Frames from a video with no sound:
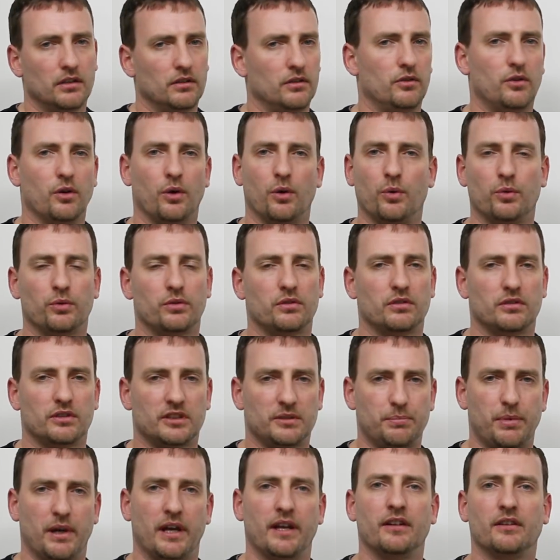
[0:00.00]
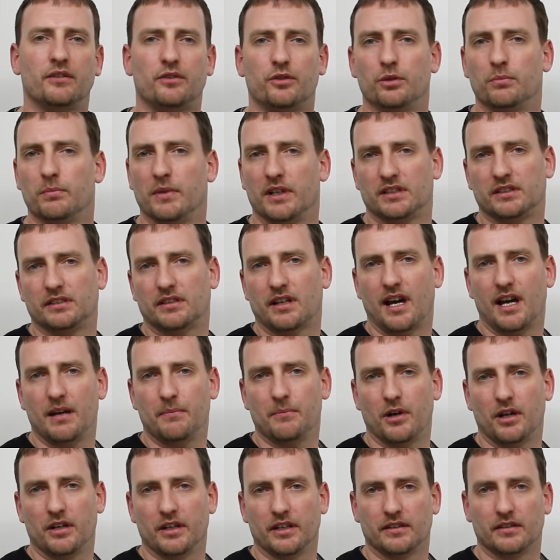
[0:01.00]
don't spend too much
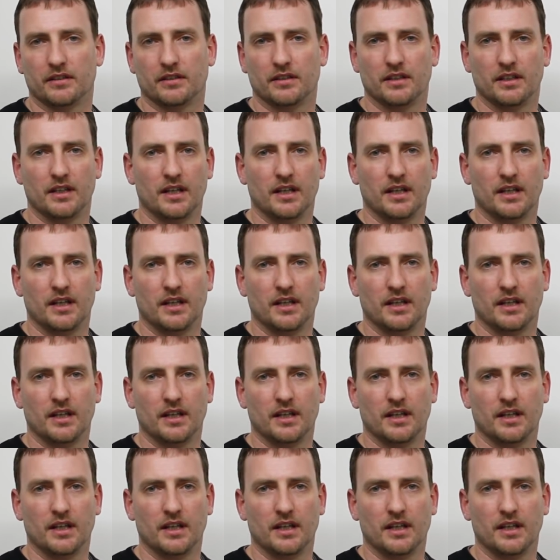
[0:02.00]
time on it.